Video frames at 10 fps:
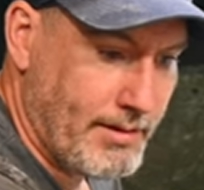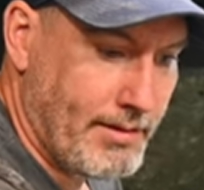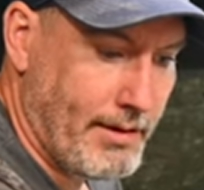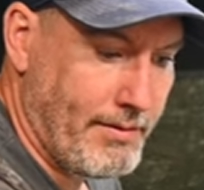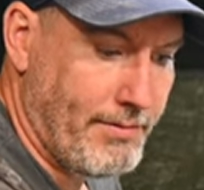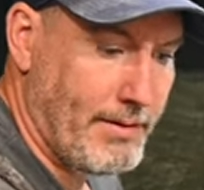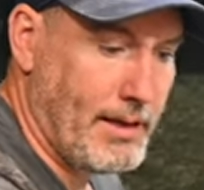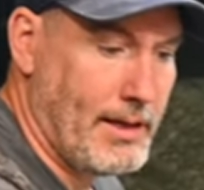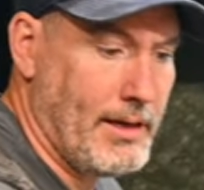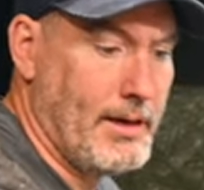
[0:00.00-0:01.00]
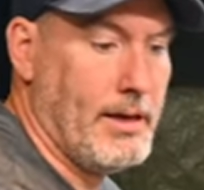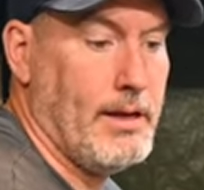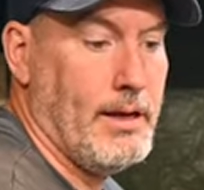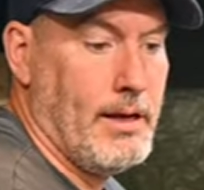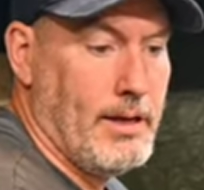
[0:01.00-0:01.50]
itself in
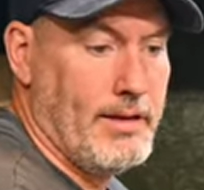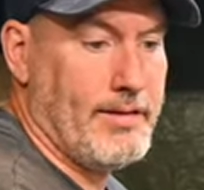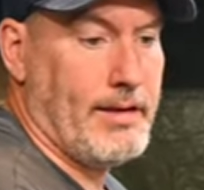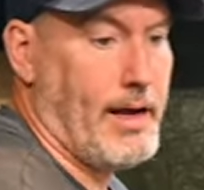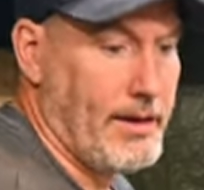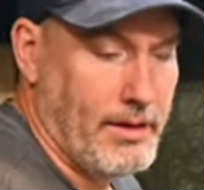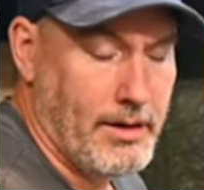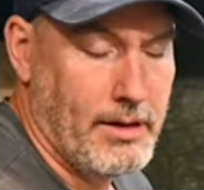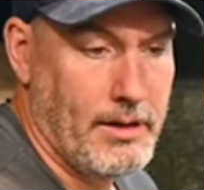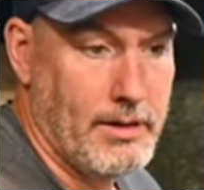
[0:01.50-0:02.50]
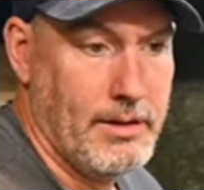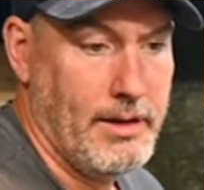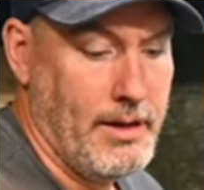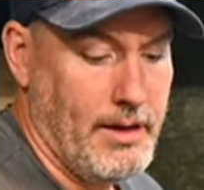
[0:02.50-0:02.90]
the side of the hull.